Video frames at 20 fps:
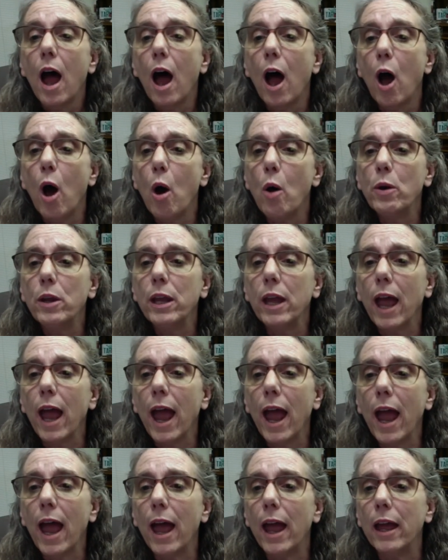
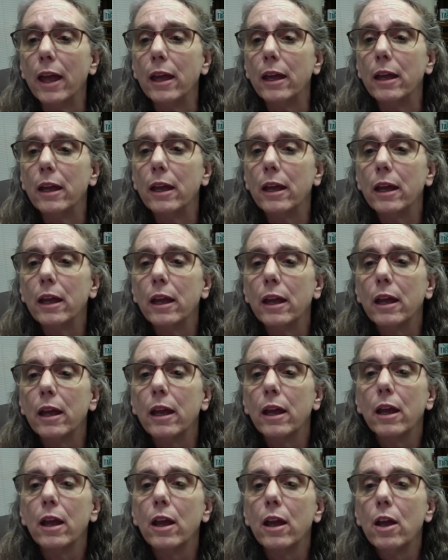Okay.
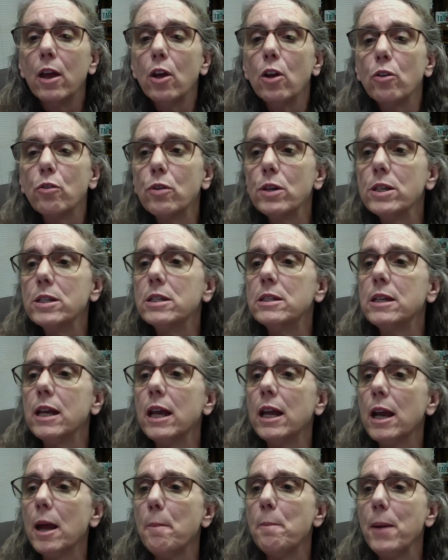
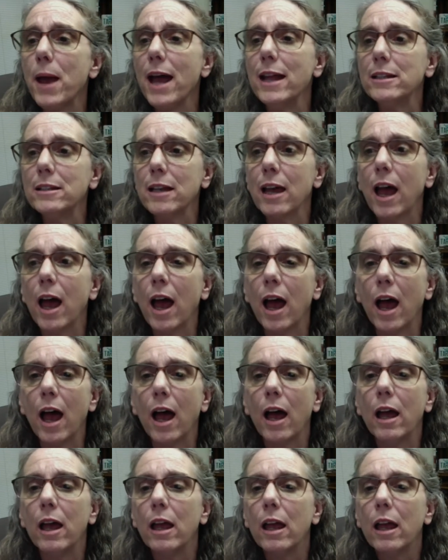Christina
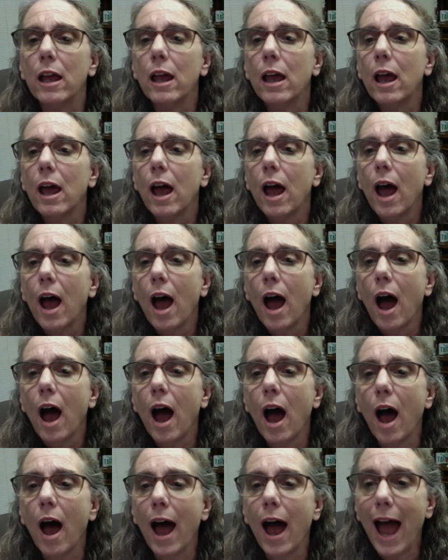Petta,
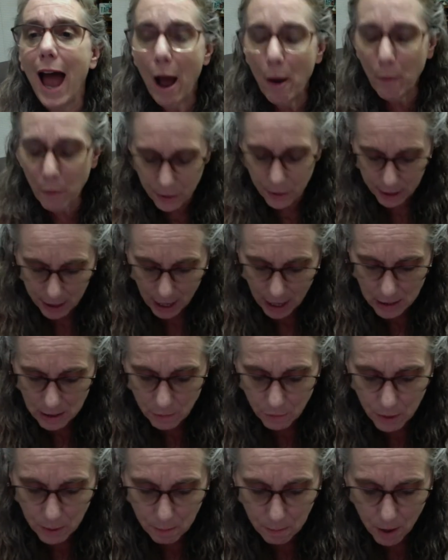how will the end
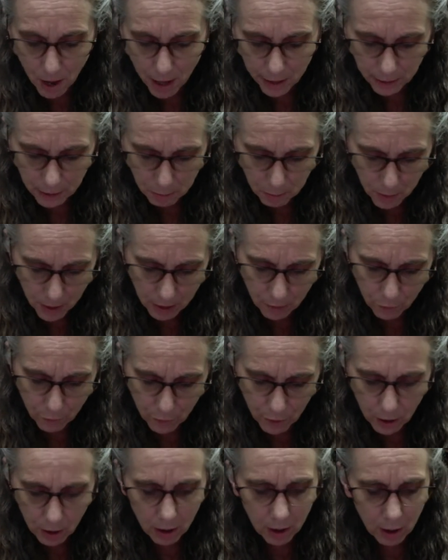of the month be
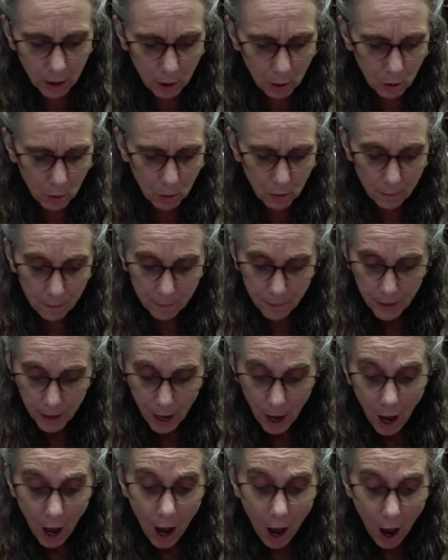for you?
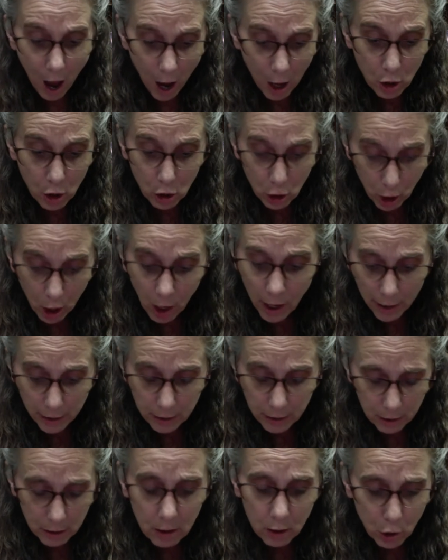
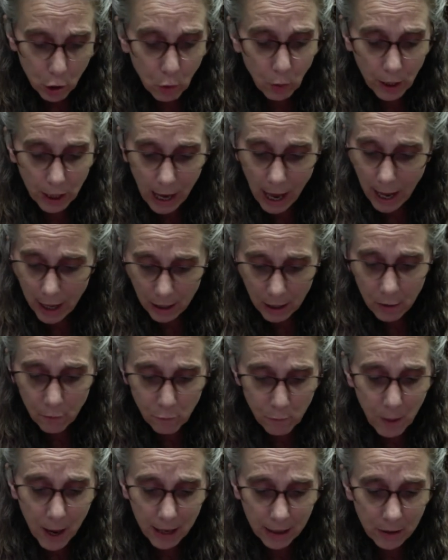Good.
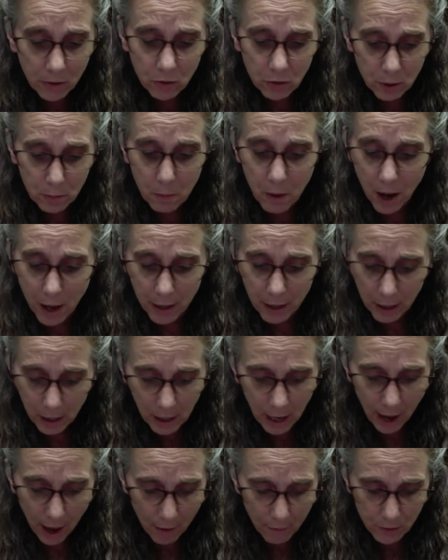Creative, making some
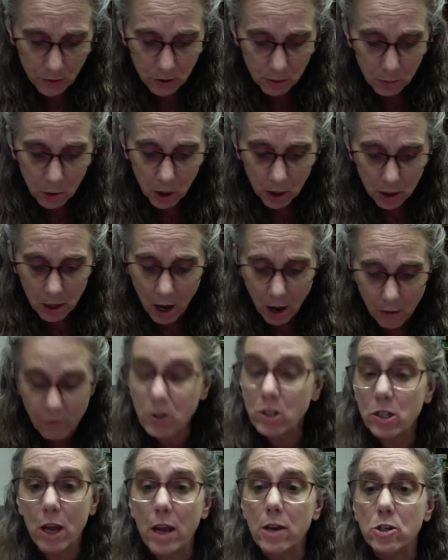money, having some good
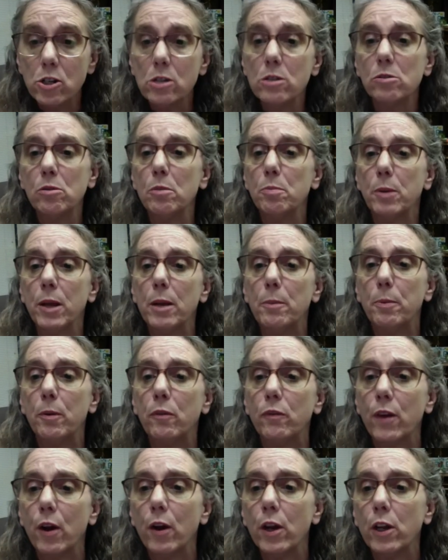conversations with
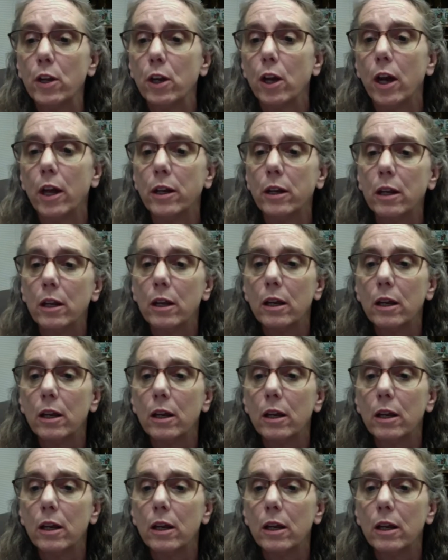people. Very good.